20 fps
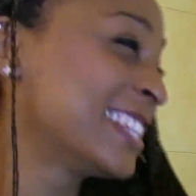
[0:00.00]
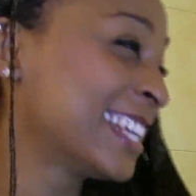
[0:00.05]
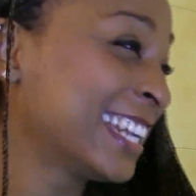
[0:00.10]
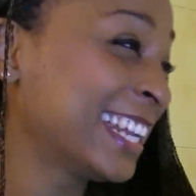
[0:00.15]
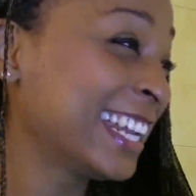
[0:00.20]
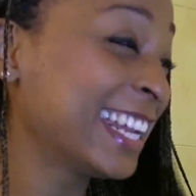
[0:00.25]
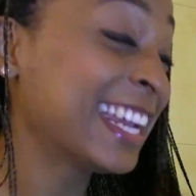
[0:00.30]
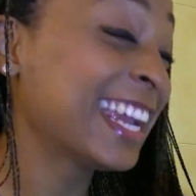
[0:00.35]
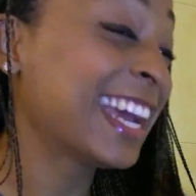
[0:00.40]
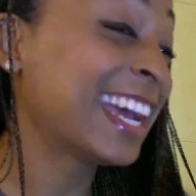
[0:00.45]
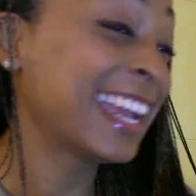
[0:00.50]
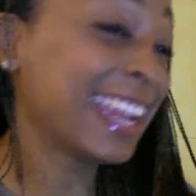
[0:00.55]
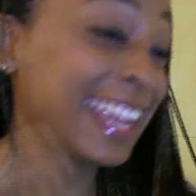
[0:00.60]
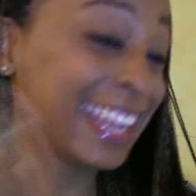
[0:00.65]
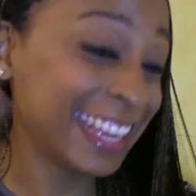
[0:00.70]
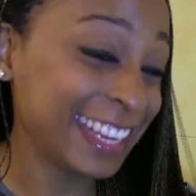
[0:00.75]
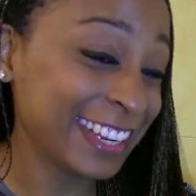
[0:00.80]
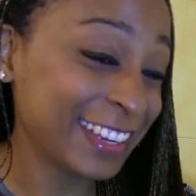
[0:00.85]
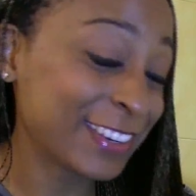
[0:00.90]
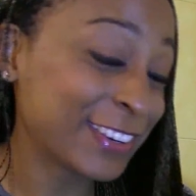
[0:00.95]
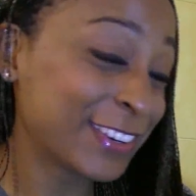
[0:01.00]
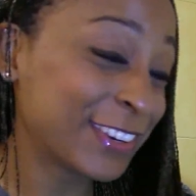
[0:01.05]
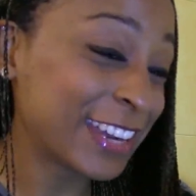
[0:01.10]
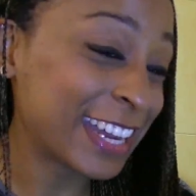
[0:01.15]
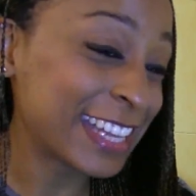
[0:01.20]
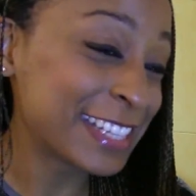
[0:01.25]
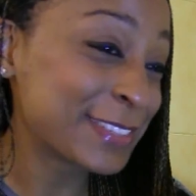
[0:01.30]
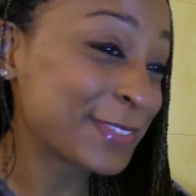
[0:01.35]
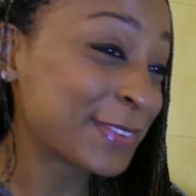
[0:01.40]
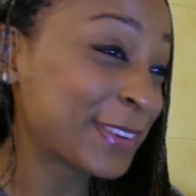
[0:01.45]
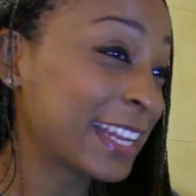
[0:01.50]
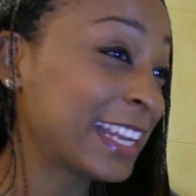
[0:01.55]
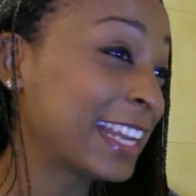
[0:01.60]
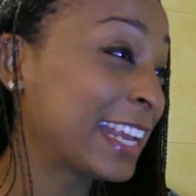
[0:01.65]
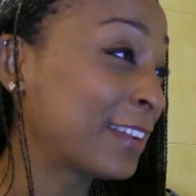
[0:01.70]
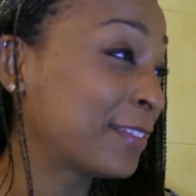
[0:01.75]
Jhené uh, Aiko as well.